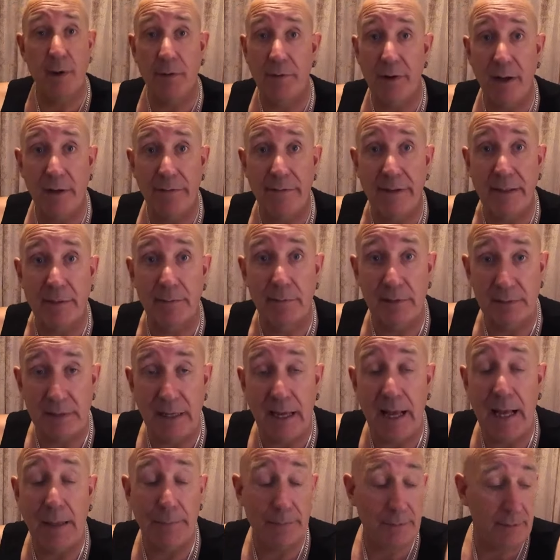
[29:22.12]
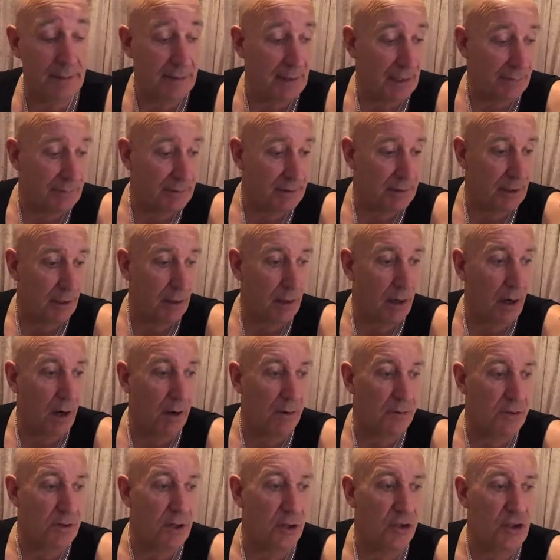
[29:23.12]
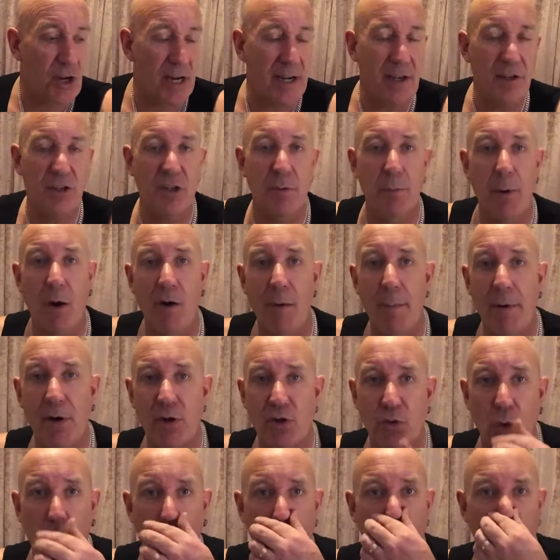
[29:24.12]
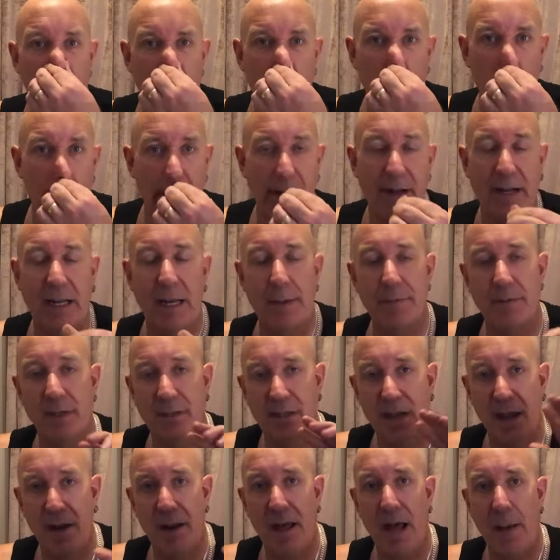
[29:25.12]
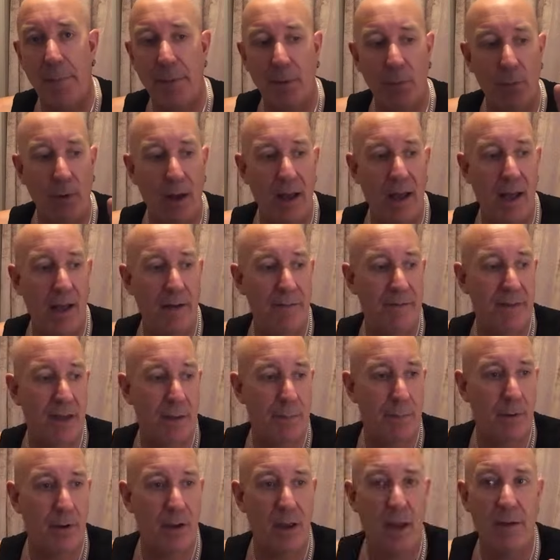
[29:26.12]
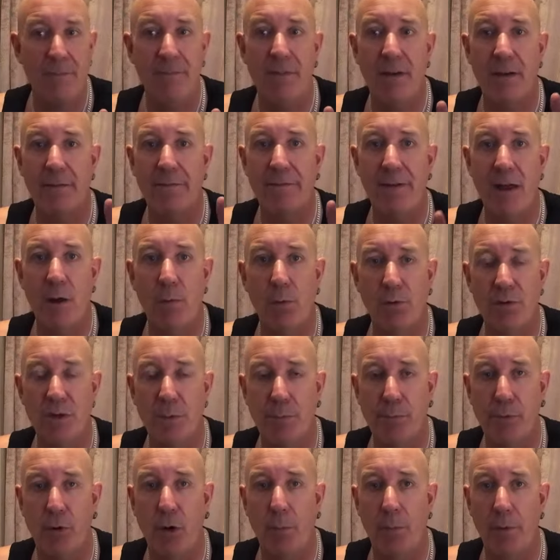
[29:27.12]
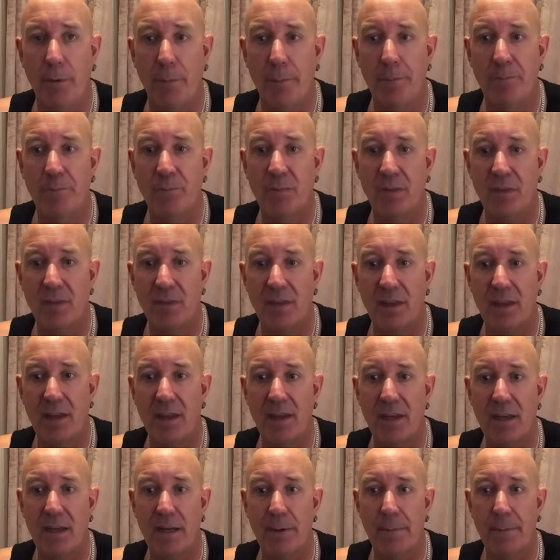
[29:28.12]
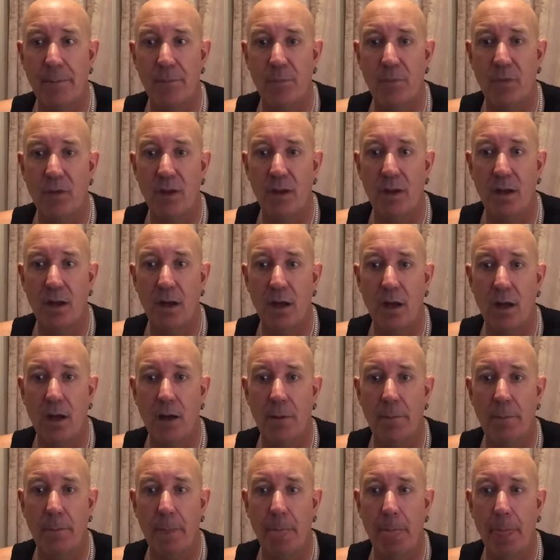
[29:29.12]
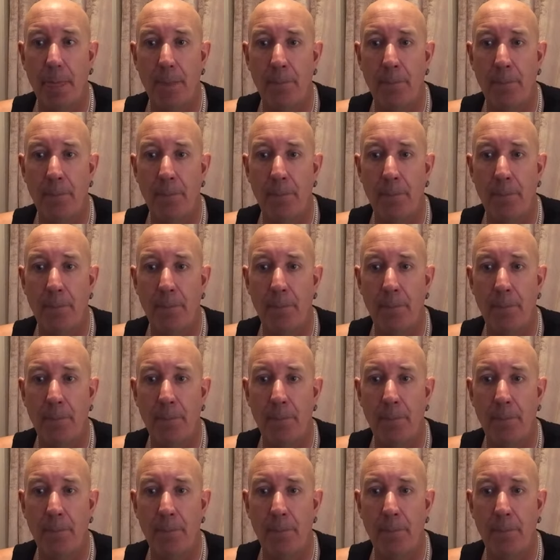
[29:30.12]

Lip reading: nothing. It's absolutely lovely. So I'm just going to check it tomorrow, make sure all the Jubilee clips are done up and what have you. But if there was a problem, the carbon